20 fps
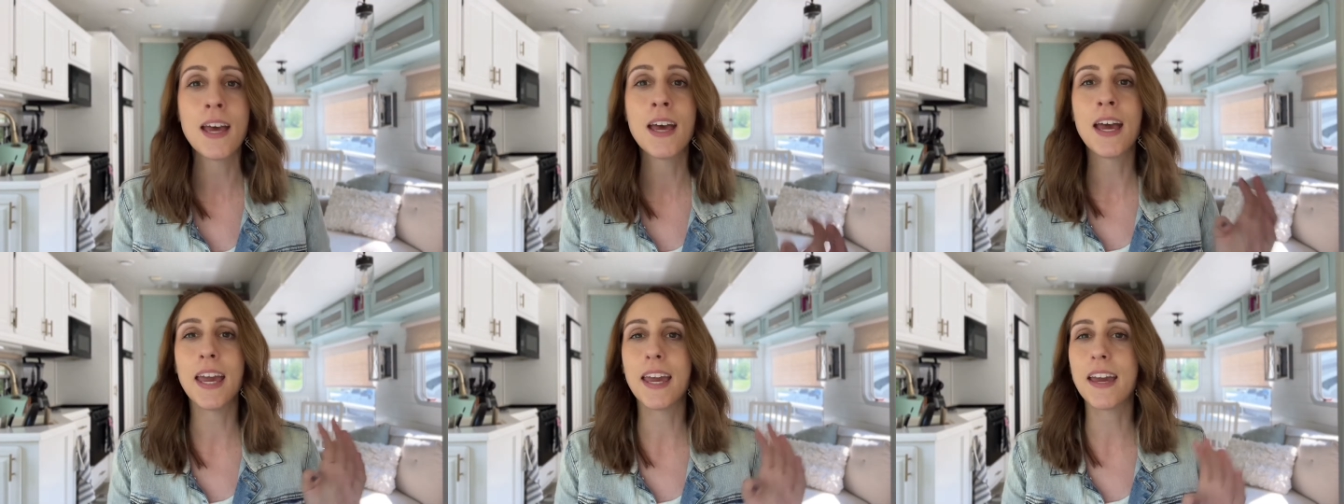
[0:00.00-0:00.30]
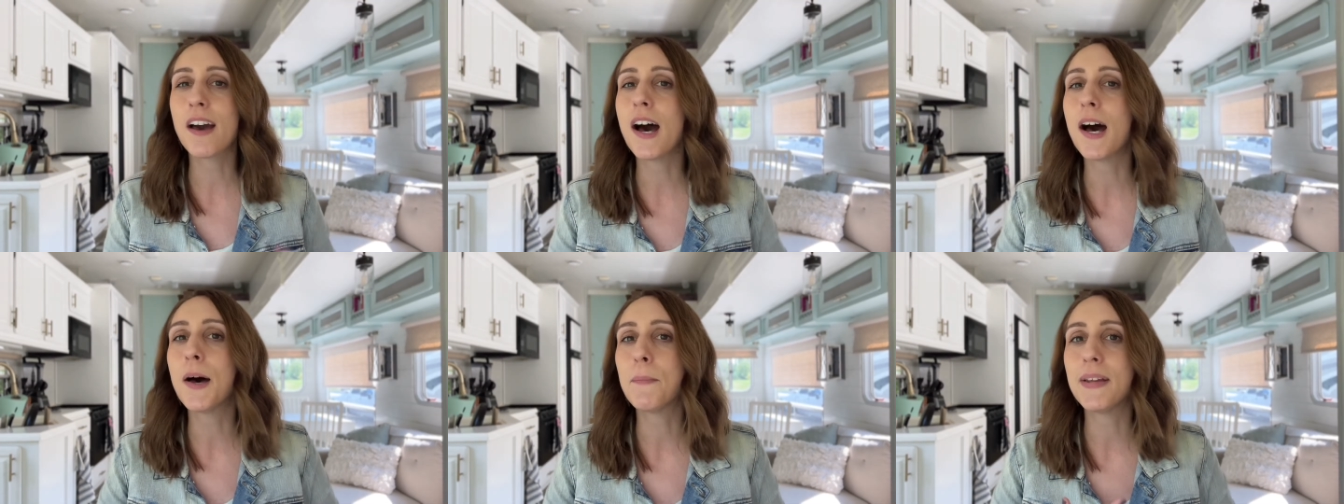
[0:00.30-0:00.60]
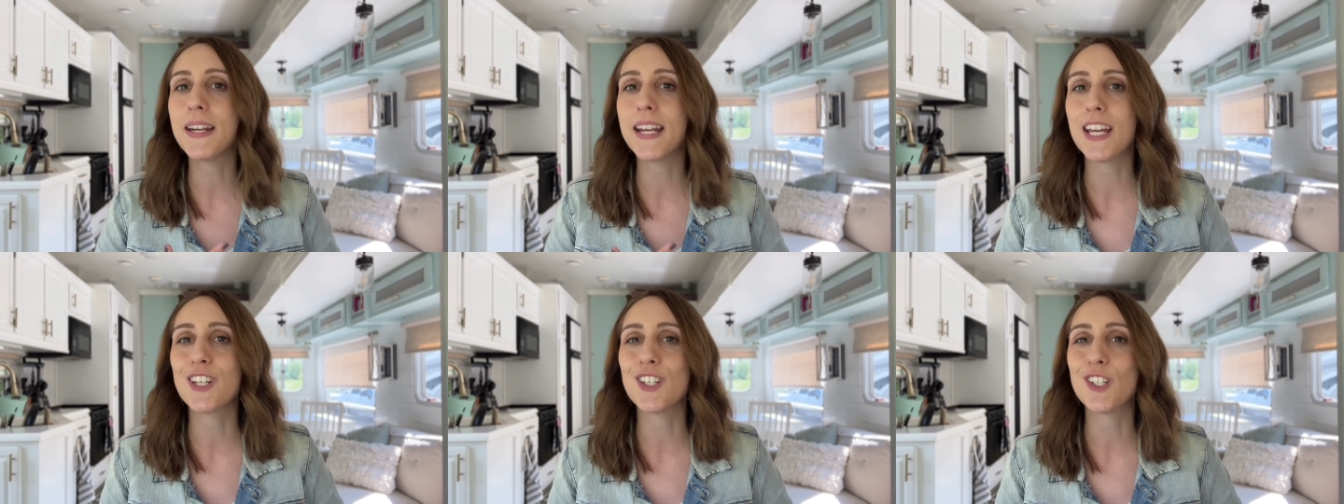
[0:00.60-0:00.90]
A
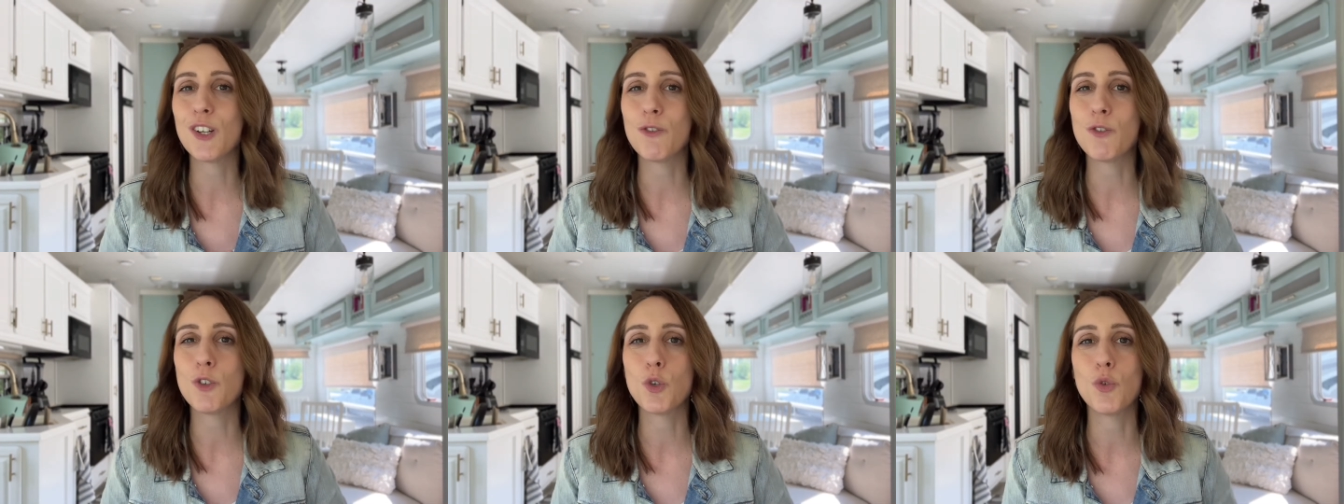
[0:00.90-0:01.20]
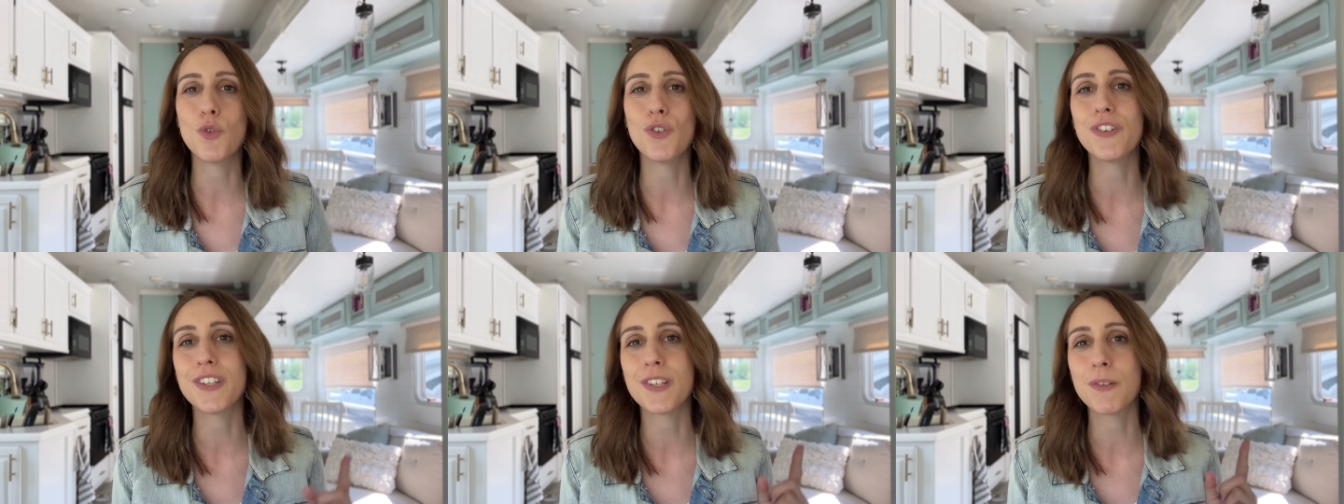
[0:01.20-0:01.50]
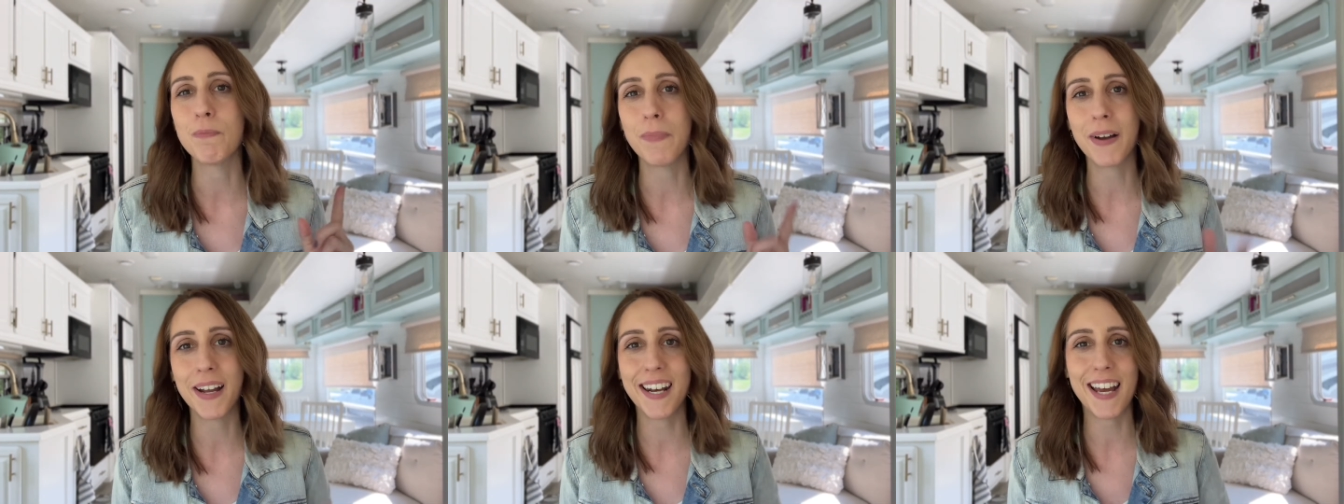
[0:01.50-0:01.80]
combination of tools
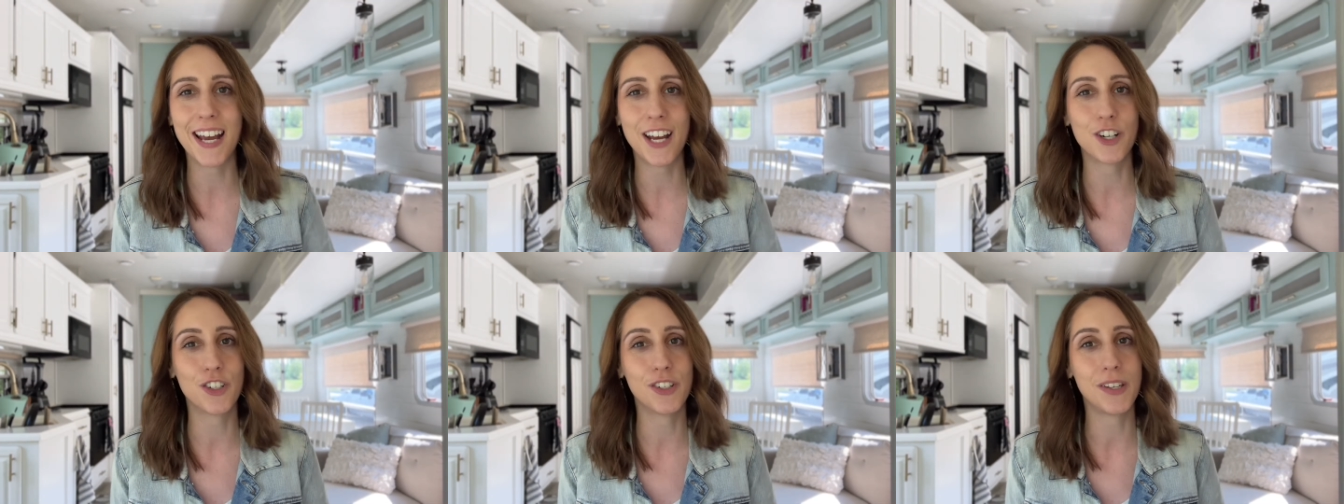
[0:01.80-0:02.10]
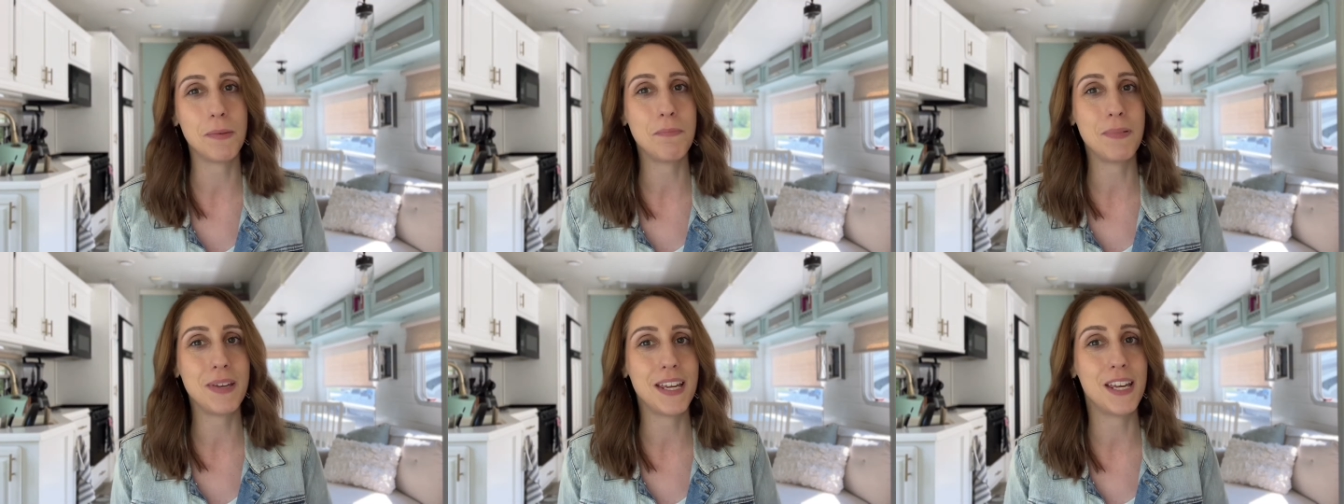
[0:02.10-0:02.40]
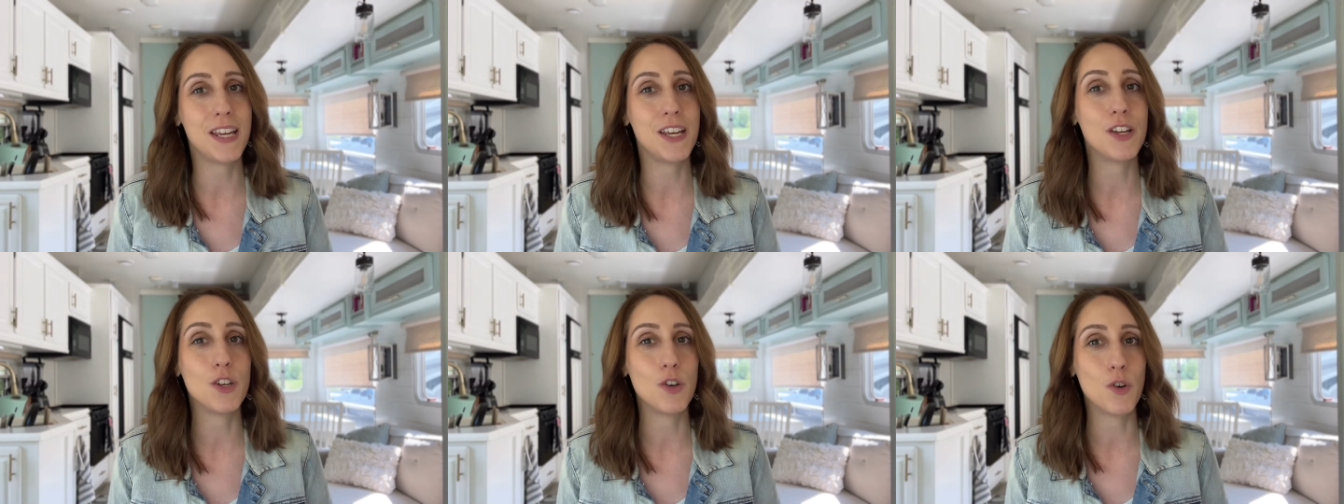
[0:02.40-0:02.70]
might actually
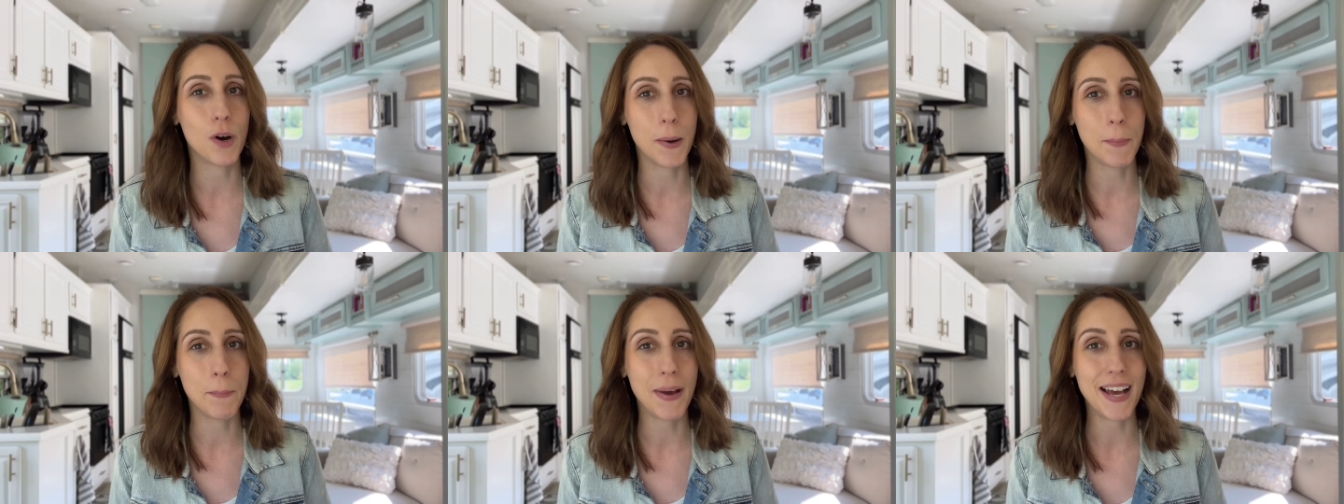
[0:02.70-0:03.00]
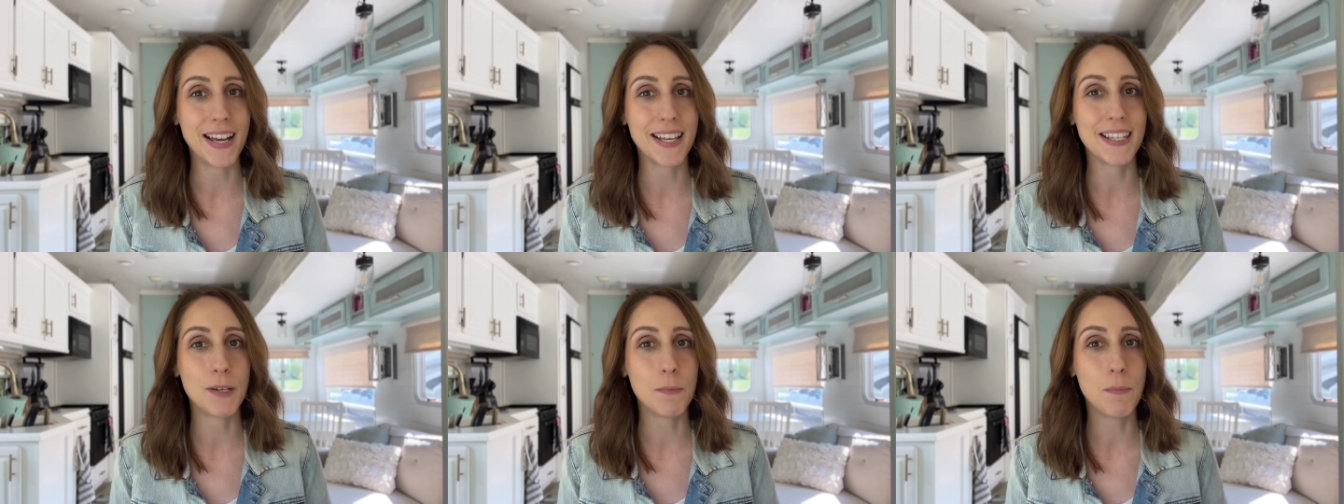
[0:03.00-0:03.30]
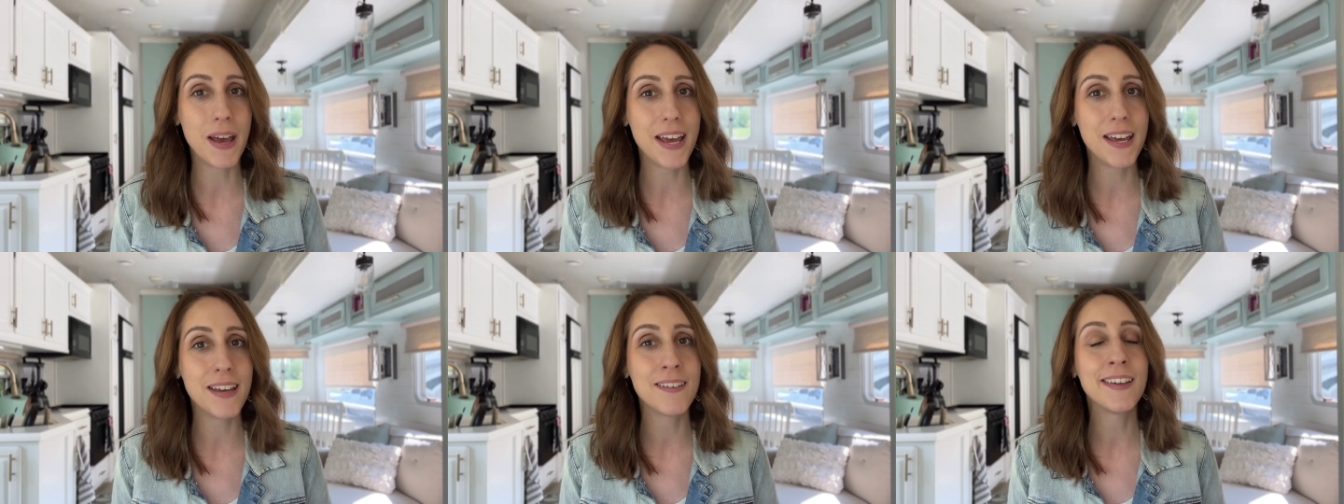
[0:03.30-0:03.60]
be your best
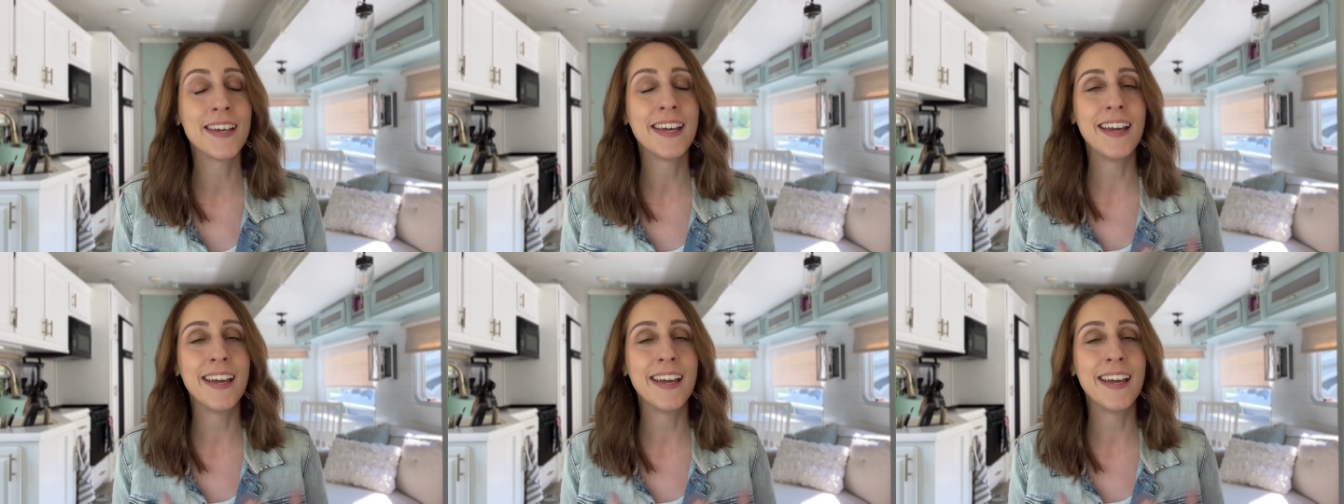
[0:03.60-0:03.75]
bet.